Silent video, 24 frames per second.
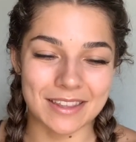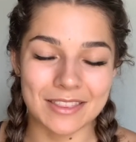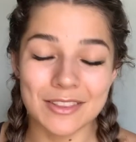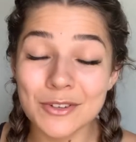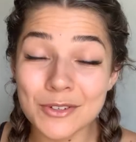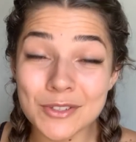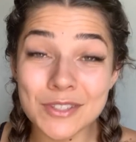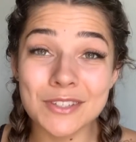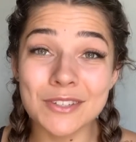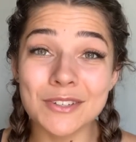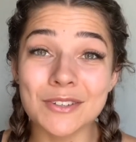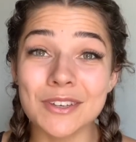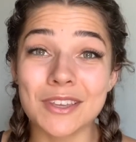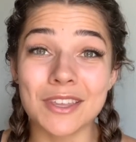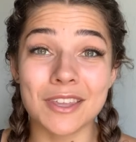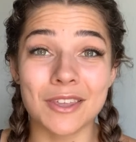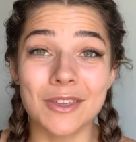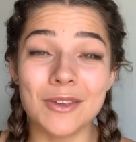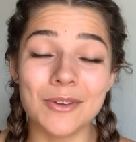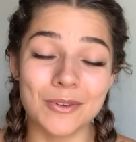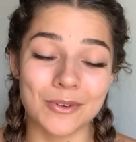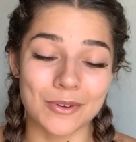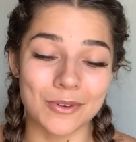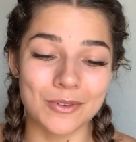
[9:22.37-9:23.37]
They're still
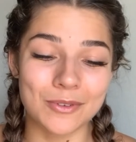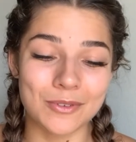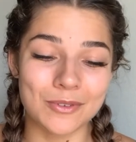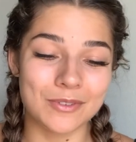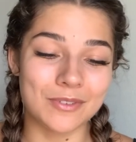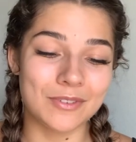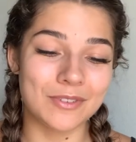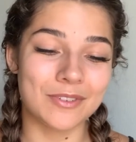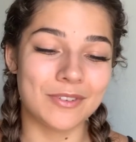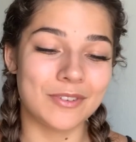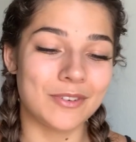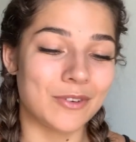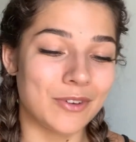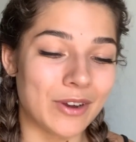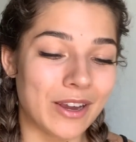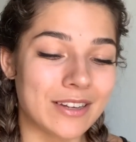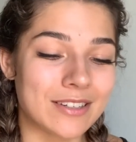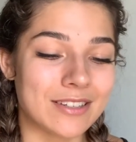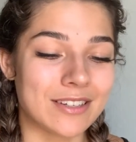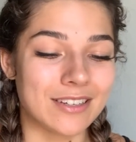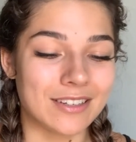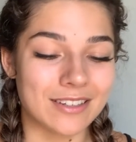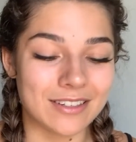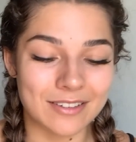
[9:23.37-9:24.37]
cute,
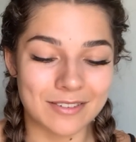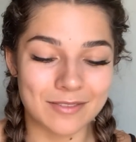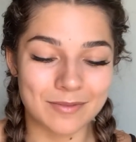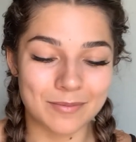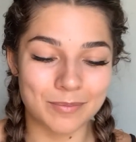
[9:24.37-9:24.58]
granted,